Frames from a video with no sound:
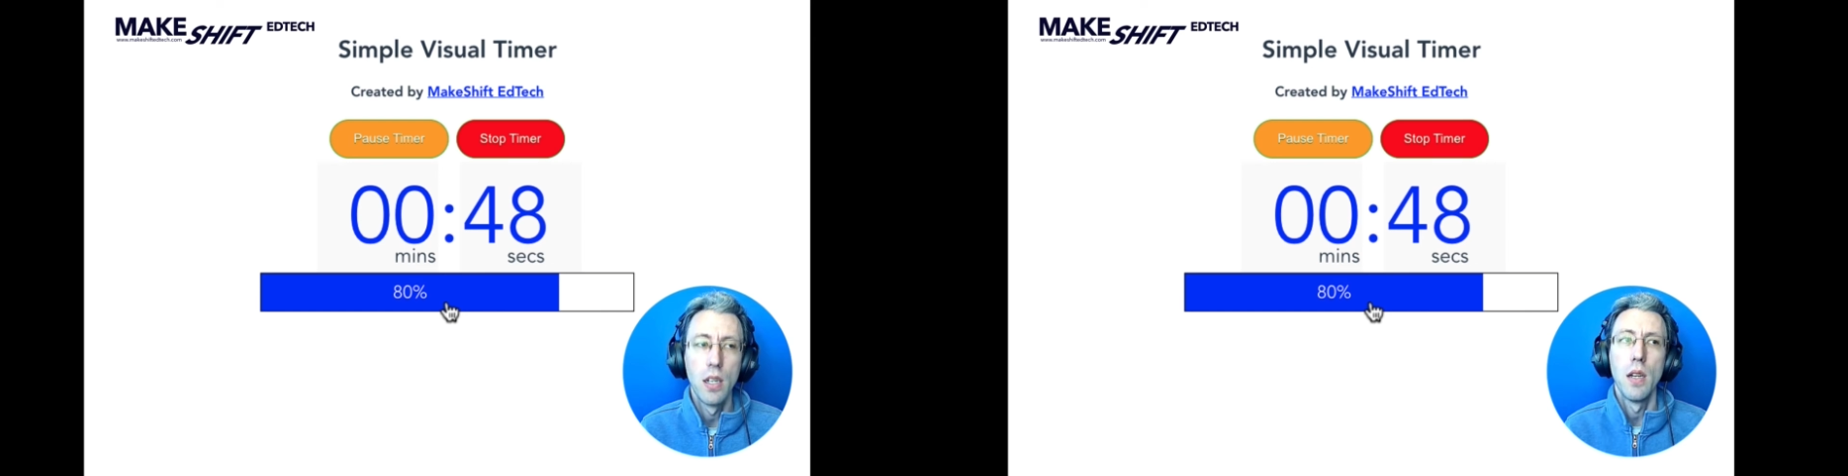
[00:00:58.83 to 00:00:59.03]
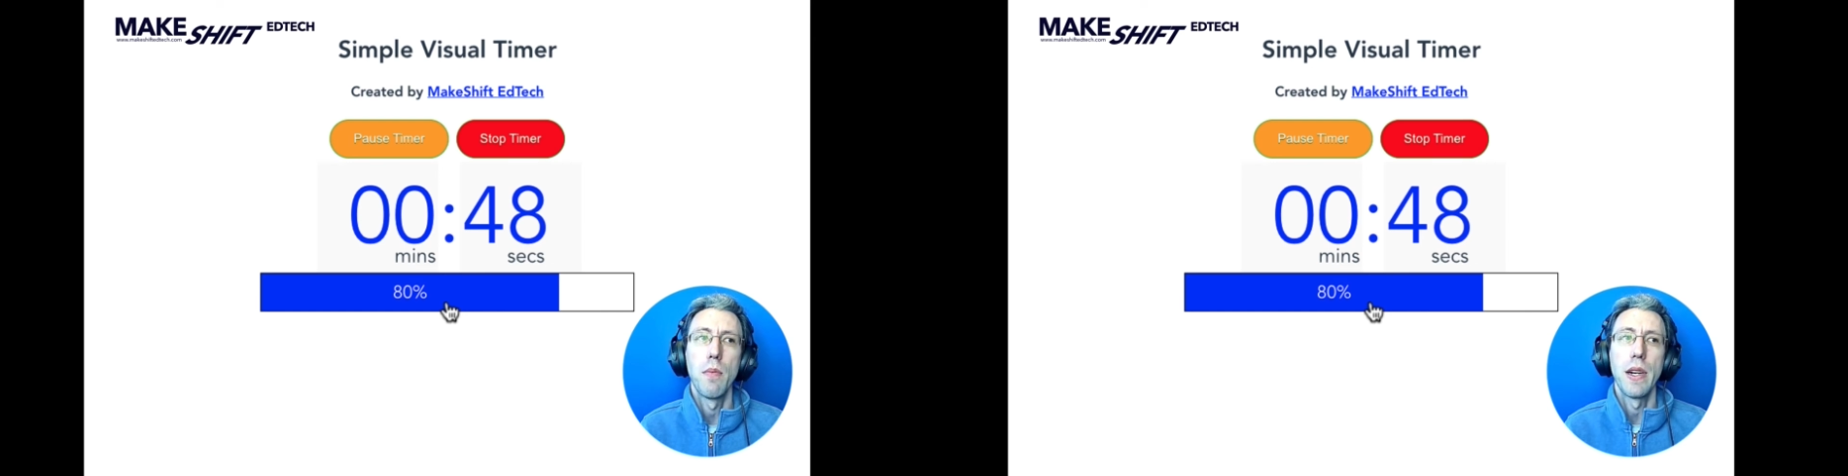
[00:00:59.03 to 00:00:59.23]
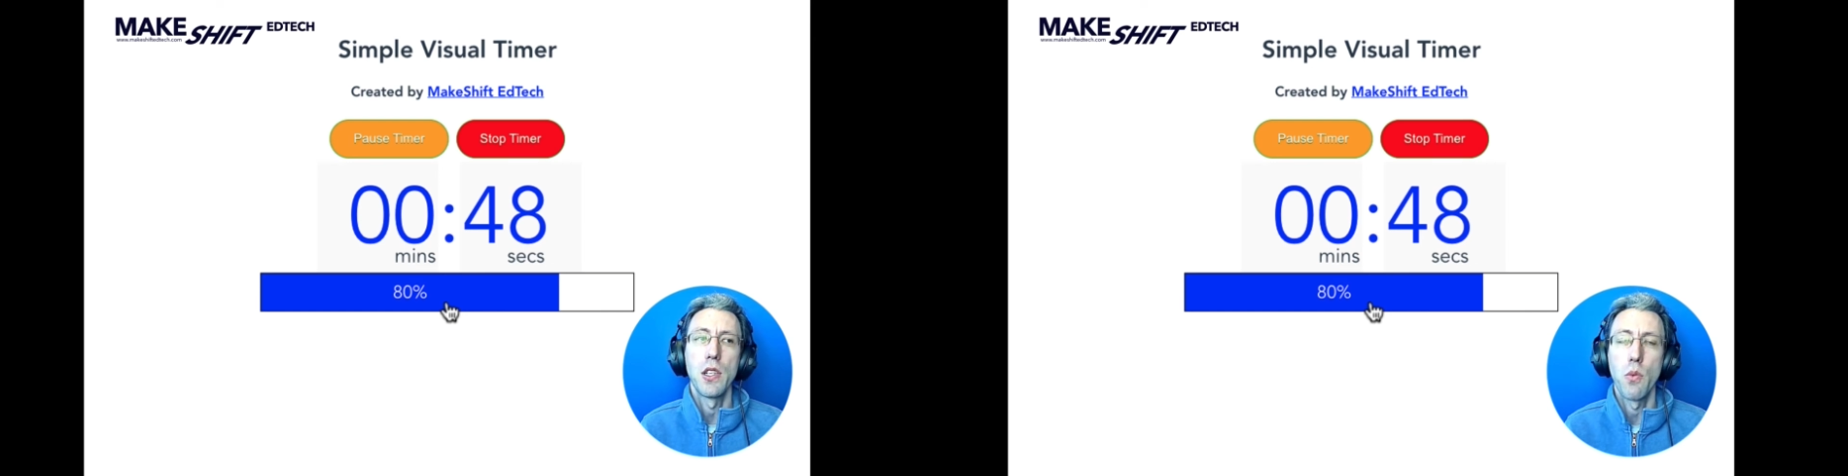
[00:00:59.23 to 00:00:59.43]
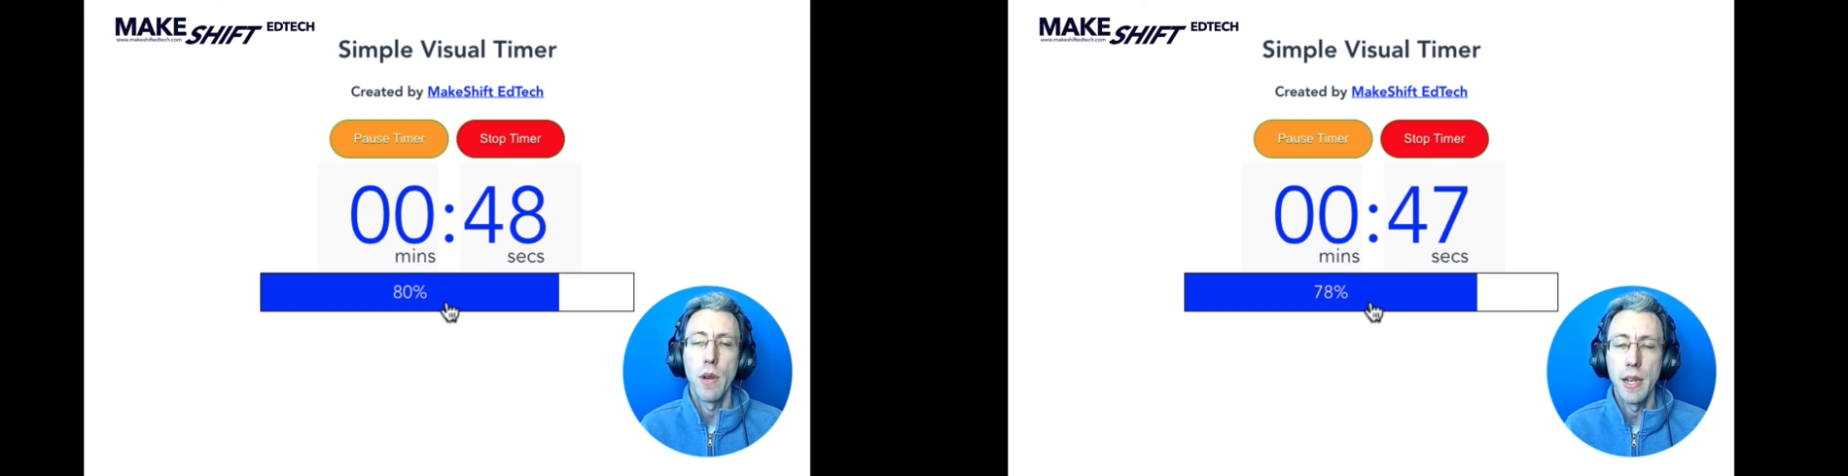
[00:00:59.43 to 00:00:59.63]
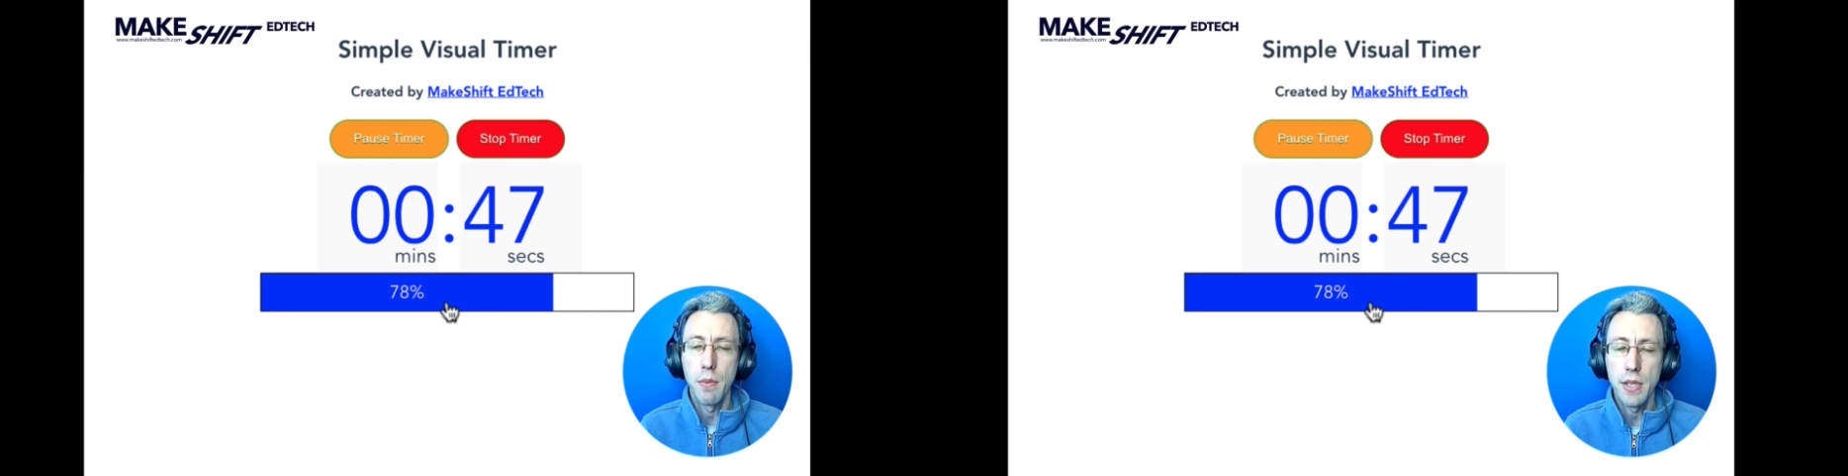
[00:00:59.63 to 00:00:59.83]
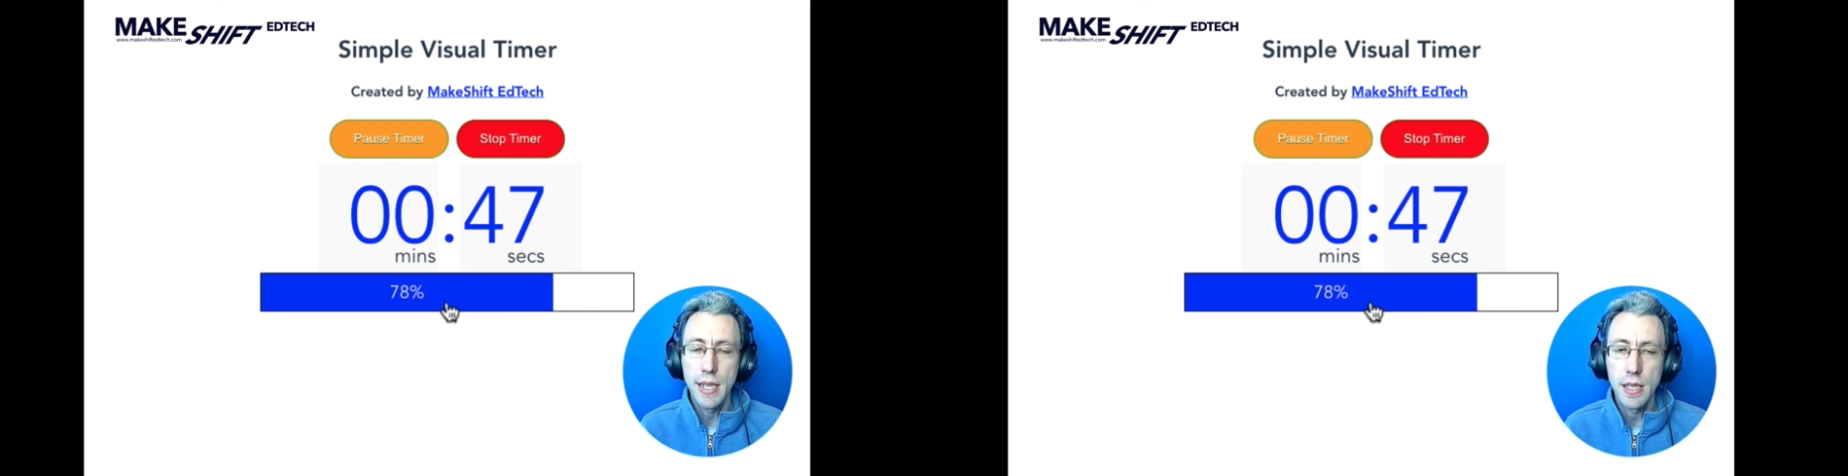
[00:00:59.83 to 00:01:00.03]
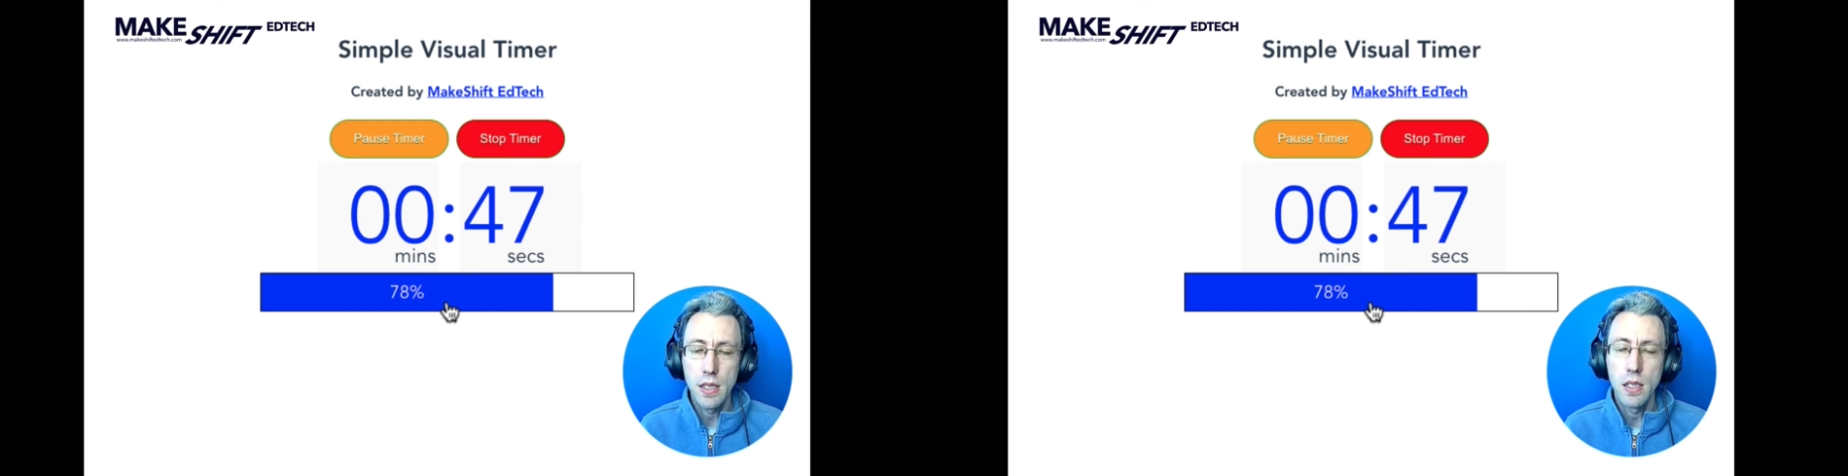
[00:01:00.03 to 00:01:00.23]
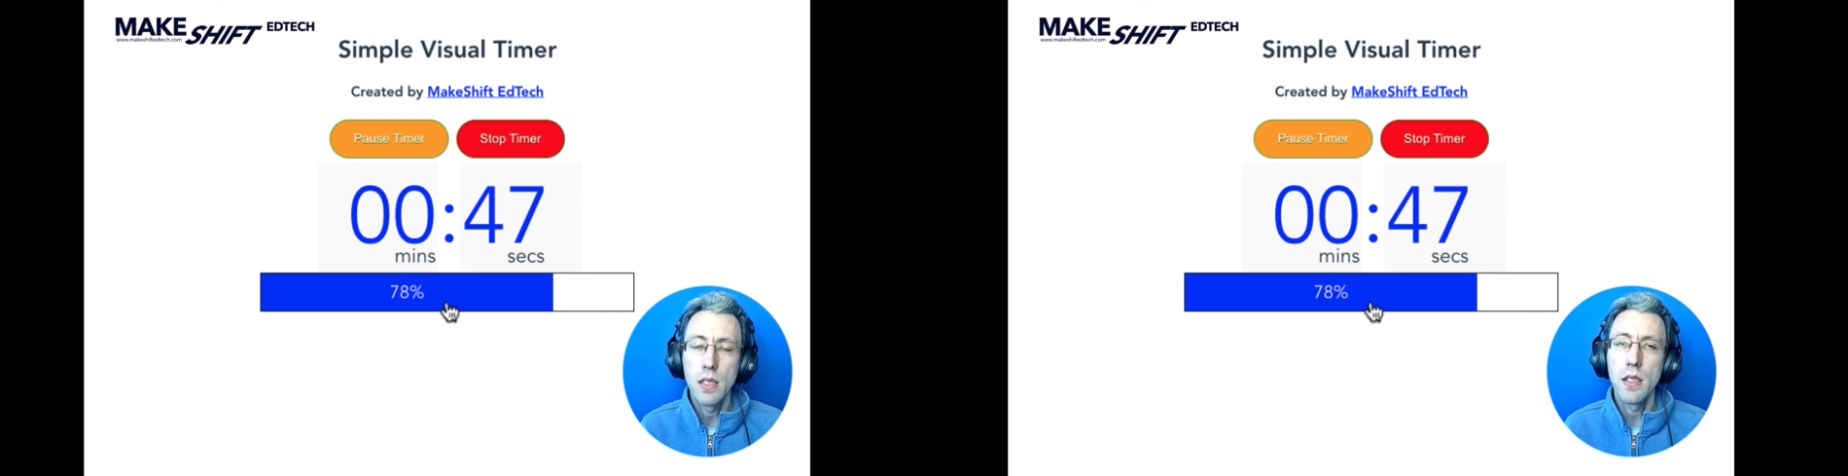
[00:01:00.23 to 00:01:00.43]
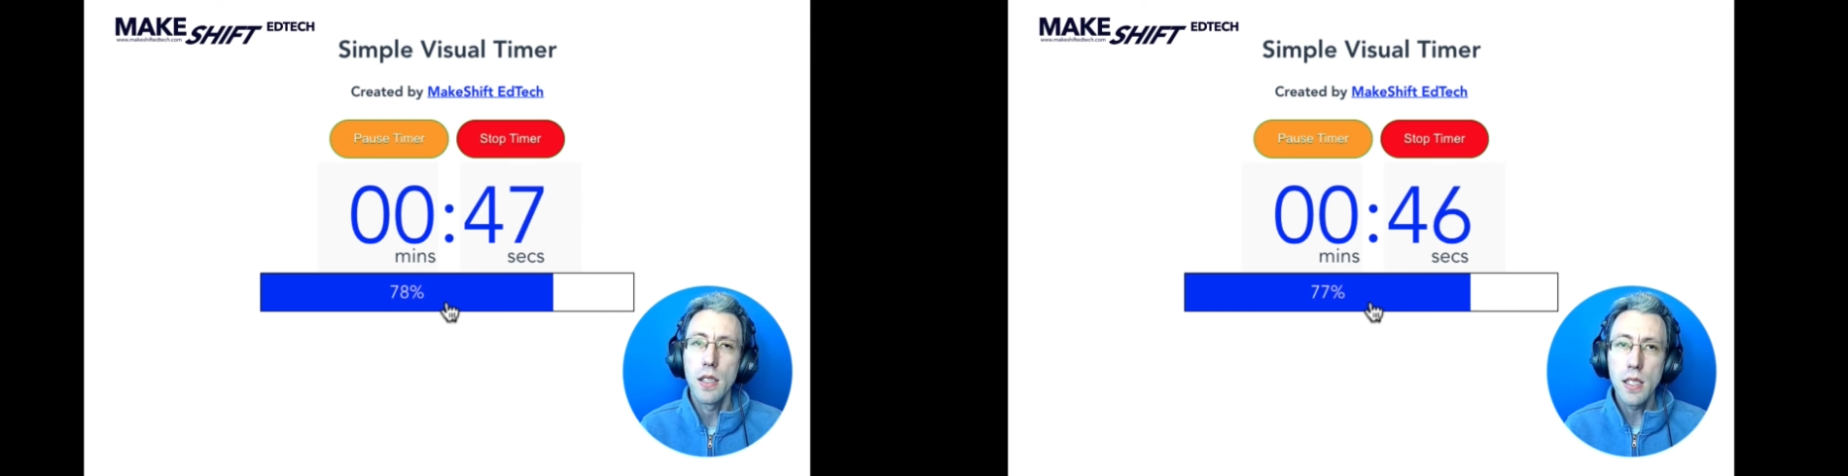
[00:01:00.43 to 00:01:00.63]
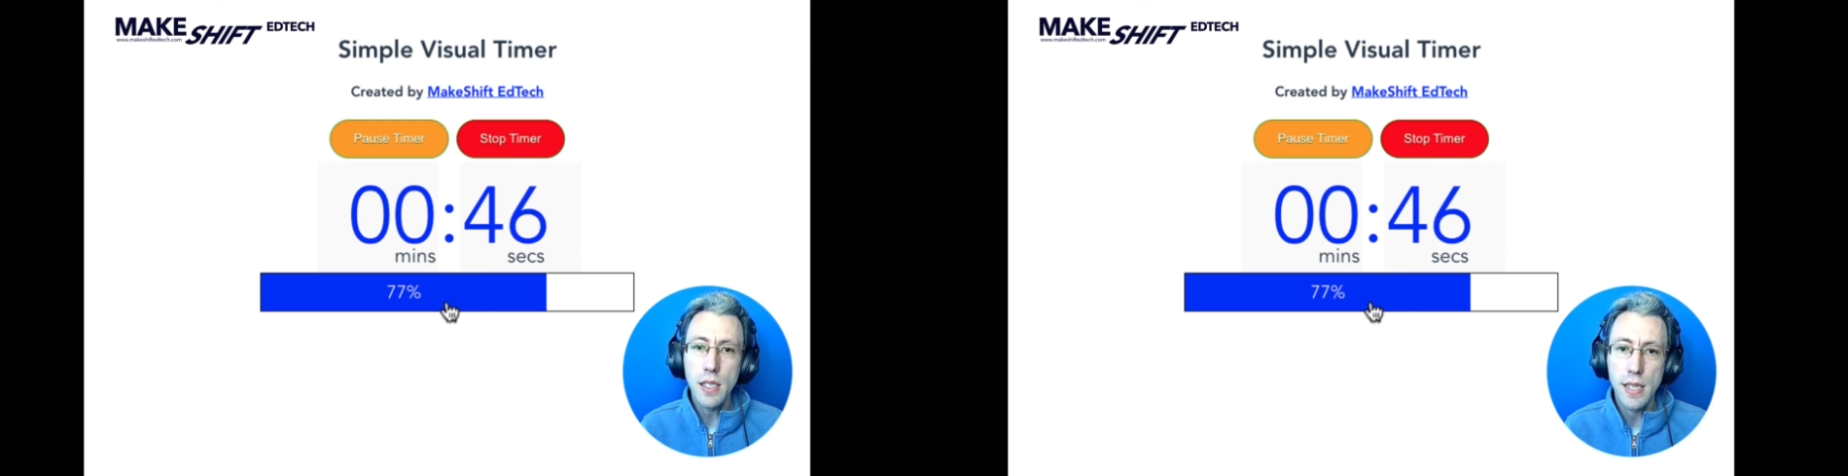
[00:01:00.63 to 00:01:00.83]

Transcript: By 20%, this is